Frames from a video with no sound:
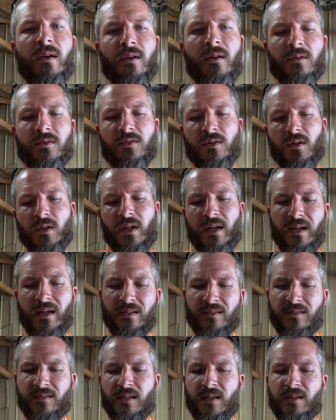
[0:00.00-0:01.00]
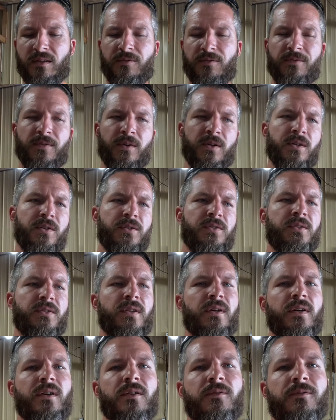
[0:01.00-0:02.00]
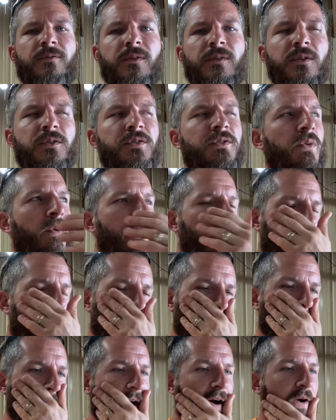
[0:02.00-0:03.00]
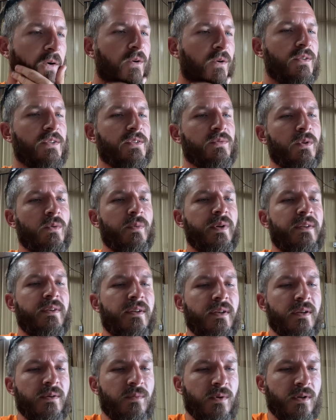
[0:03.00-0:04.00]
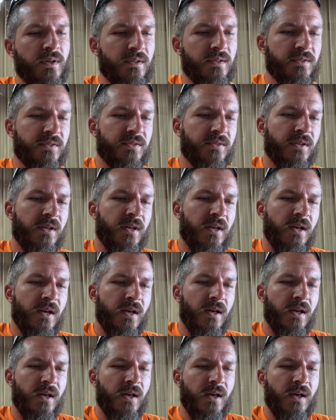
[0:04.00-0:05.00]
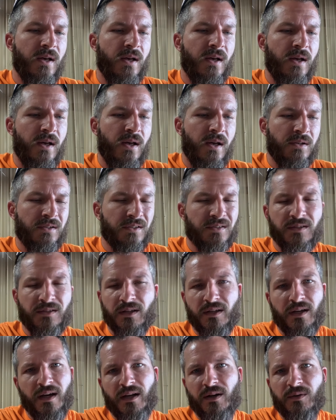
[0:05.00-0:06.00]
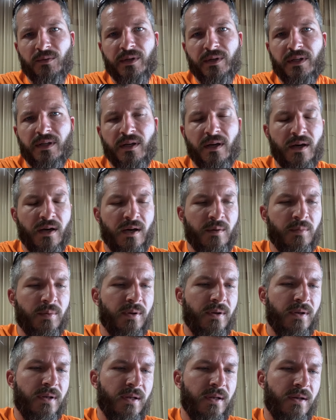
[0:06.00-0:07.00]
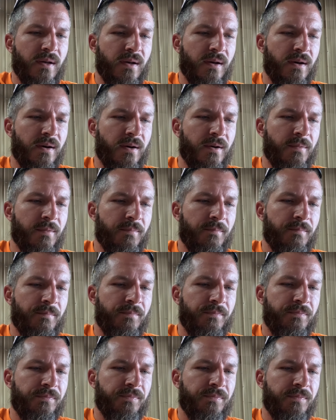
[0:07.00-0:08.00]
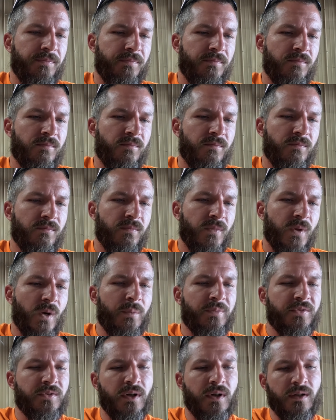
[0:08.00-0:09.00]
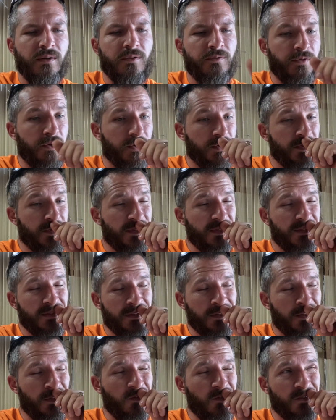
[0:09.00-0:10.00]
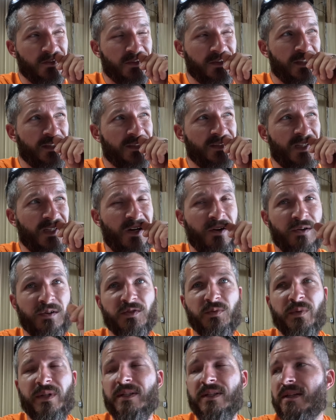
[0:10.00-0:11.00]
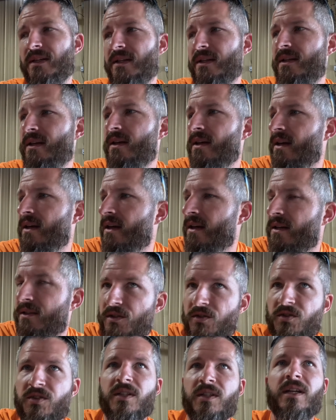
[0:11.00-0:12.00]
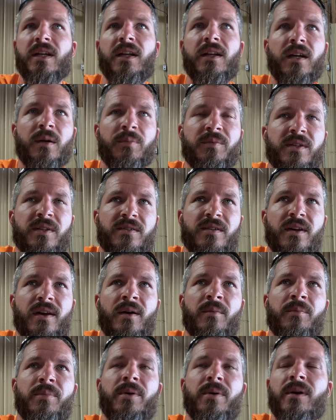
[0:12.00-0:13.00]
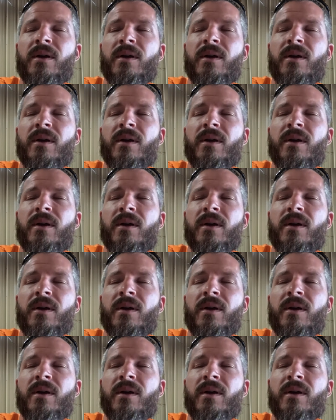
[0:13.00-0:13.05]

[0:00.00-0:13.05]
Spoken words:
So like I said, the first 24 hours, what we did was, just to kind of recap, I'm sorry, the first little over 6 hours we did, just to get it up to temp,